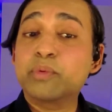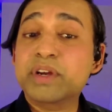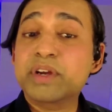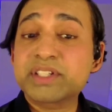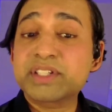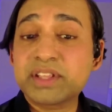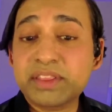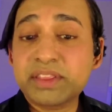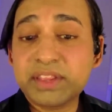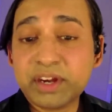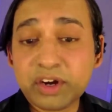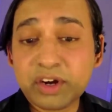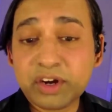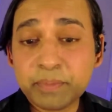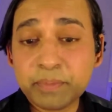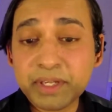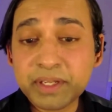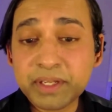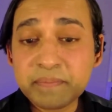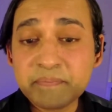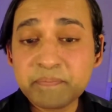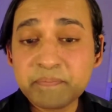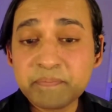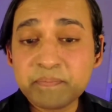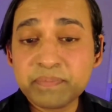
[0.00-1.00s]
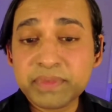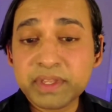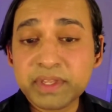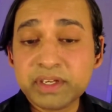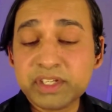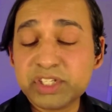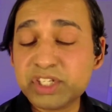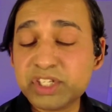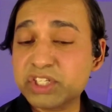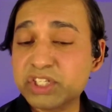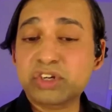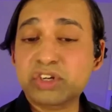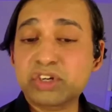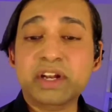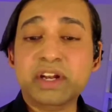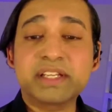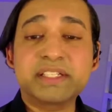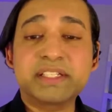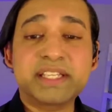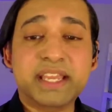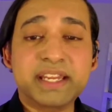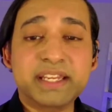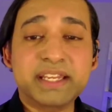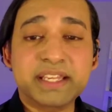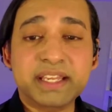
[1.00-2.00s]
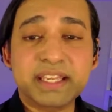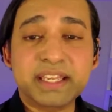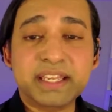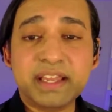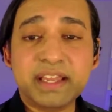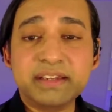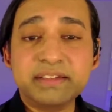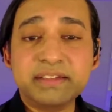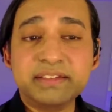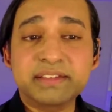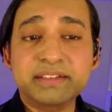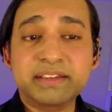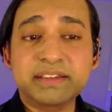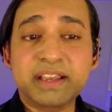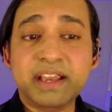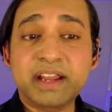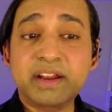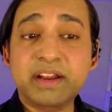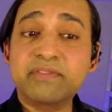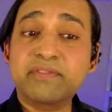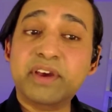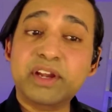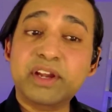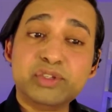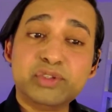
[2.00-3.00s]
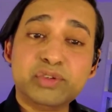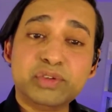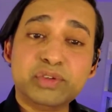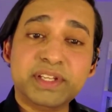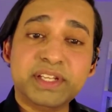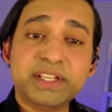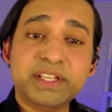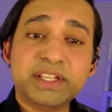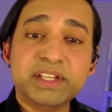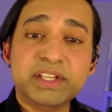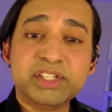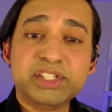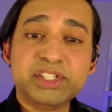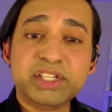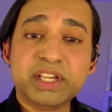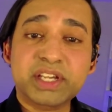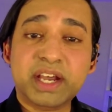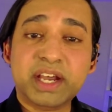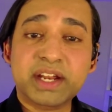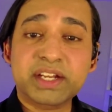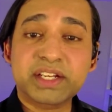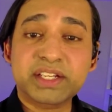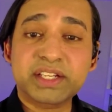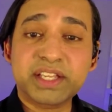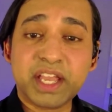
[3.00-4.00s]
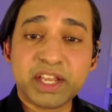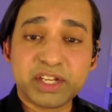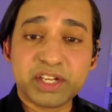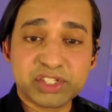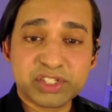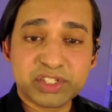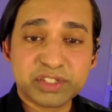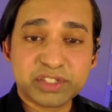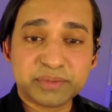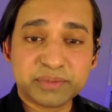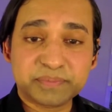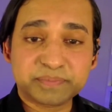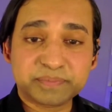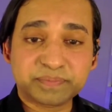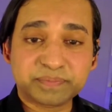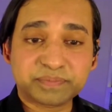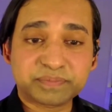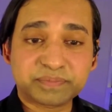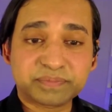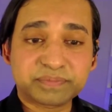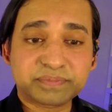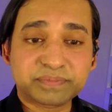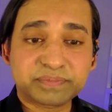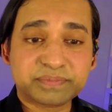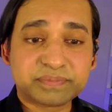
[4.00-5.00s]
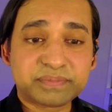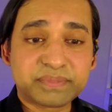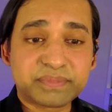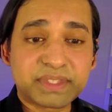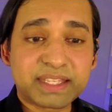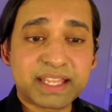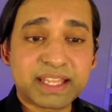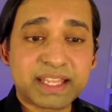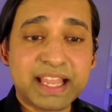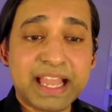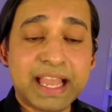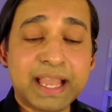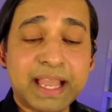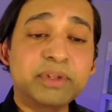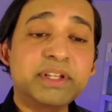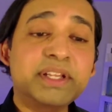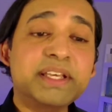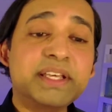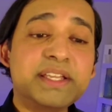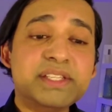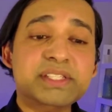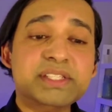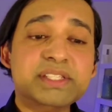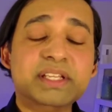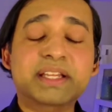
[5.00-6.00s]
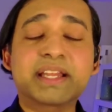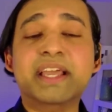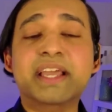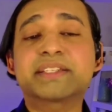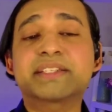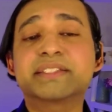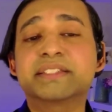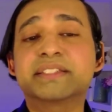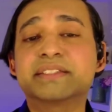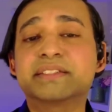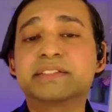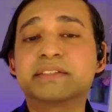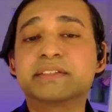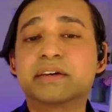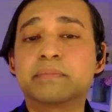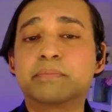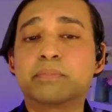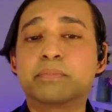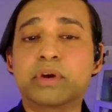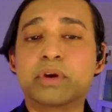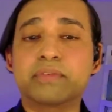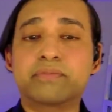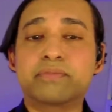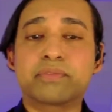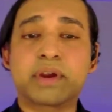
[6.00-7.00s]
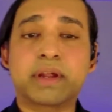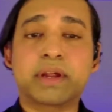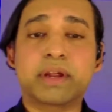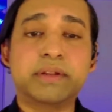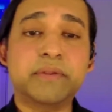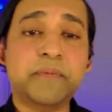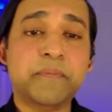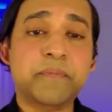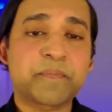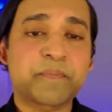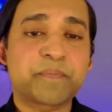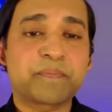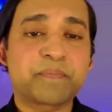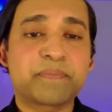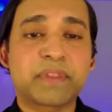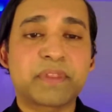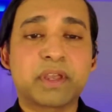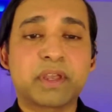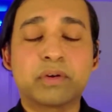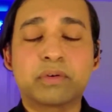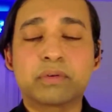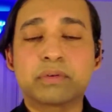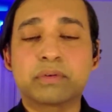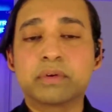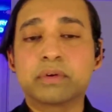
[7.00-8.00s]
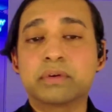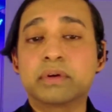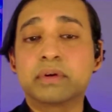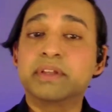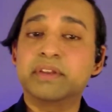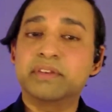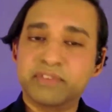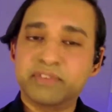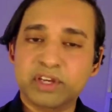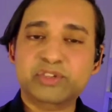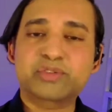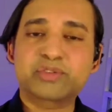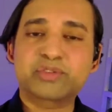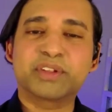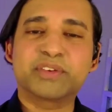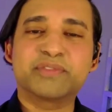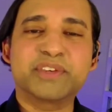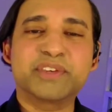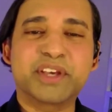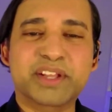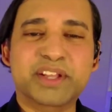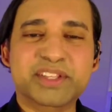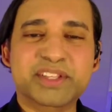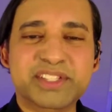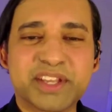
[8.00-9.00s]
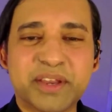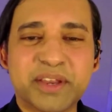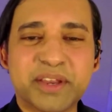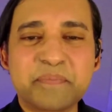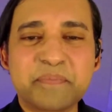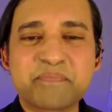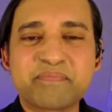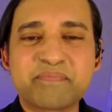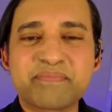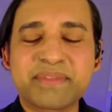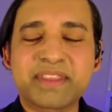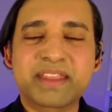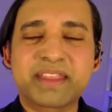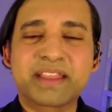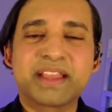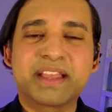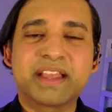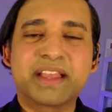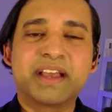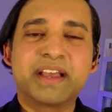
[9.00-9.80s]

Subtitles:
Emily went to therapy. she started dating again, and eventually she got engaged. Emily selected a boyfriend, eventually a fiance,